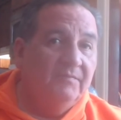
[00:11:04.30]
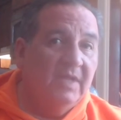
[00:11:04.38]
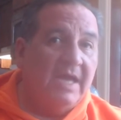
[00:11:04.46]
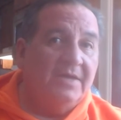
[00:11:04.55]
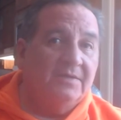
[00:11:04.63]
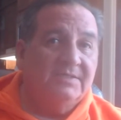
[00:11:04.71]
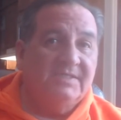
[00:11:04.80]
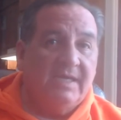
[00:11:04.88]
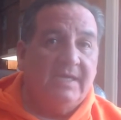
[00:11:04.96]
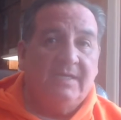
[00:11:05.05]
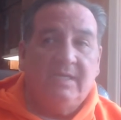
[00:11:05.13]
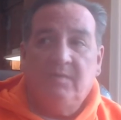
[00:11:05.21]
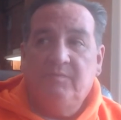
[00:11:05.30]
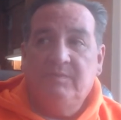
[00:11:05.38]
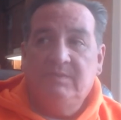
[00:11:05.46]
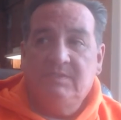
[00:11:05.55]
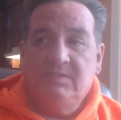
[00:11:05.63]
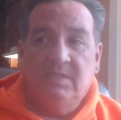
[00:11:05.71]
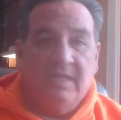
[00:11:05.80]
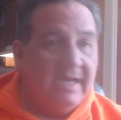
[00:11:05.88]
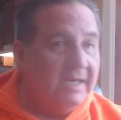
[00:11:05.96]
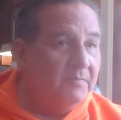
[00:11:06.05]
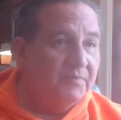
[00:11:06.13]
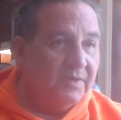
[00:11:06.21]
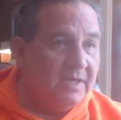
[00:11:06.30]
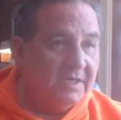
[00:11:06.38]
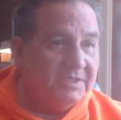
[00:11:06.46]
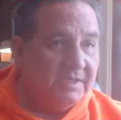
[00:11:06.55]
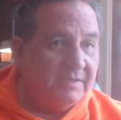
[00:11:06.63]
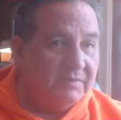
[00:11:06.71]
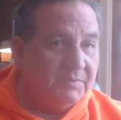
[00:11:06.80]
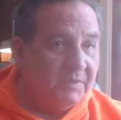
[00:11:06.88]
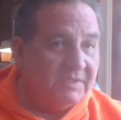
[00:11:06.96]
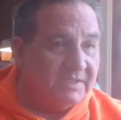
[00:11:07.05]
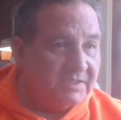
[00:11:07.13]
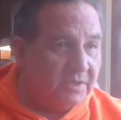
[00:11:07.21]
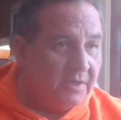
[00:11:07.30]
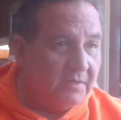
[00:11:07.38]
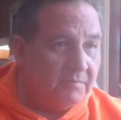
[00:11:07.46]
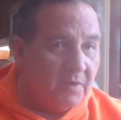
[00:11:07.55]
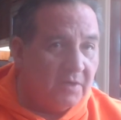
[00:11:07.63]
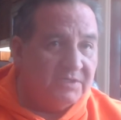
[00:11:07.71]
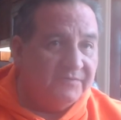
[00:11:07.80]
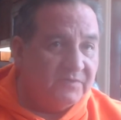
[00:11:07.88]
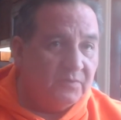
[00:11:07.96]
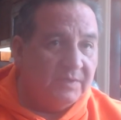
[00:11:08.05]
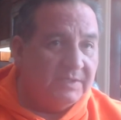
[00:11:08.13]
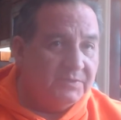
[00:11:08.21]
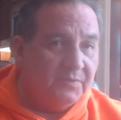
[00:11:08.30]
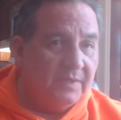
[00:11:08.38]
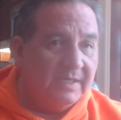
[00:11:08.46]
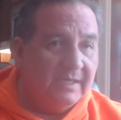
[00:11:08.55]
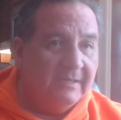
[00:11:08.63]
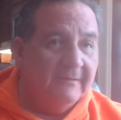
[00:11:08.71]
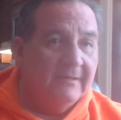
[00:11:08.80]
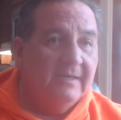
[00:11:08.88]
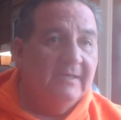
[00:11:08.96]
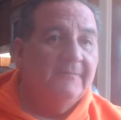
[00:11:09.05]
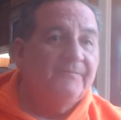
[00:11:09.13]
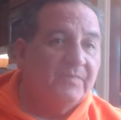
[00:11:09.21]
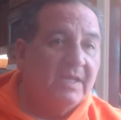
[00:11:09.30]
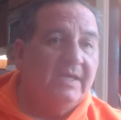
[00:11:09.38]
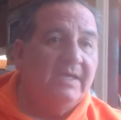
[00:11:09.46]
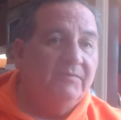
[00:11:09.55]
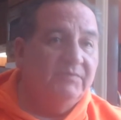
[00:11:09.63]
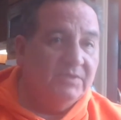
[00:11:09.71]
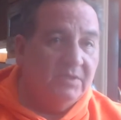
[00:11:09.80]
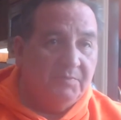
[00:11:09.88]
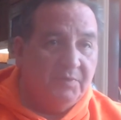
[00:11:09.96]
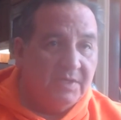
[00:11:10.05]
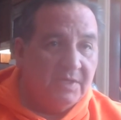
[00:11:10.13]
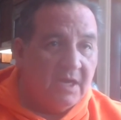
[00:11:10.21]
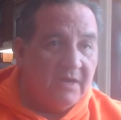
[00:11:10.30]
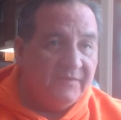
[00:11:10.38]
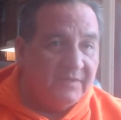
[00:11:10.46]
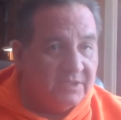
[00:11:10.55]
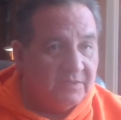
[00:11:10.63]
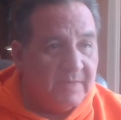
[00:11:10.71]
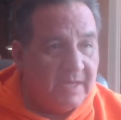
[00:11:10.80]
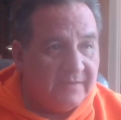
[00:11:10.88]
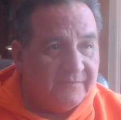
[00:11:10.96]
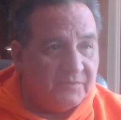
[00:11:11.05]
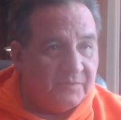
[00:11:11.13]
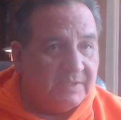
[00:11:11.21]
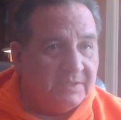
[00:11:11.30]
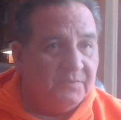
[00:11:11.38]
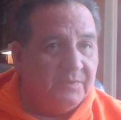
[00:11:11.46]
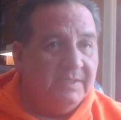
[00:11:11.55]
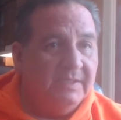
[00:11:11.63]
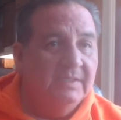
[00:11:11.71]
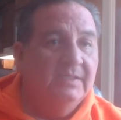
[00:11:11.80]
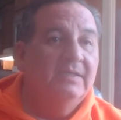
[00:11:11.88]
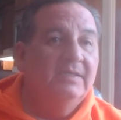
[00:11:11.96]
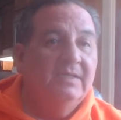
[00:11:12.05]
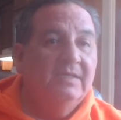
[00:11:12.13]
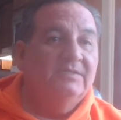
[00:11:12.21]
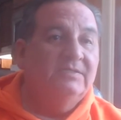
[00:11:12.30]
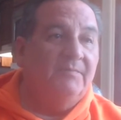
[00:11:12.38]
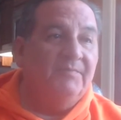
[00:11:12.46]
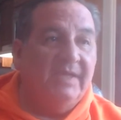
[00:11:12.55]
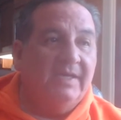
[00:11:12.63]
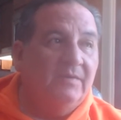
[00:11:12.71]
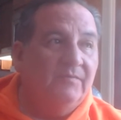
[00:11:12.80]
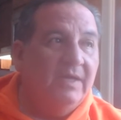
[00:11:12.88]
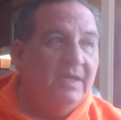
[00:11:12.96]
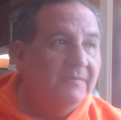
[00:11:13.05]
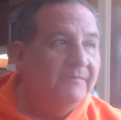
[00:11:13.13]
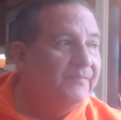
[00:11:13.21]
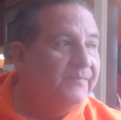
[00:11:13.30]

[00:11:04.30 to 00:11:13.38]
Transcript: later said he was delaying production. It was supposed to start in March of 2020, and he was going to put it off until May of 2020. So I'm thinking, well,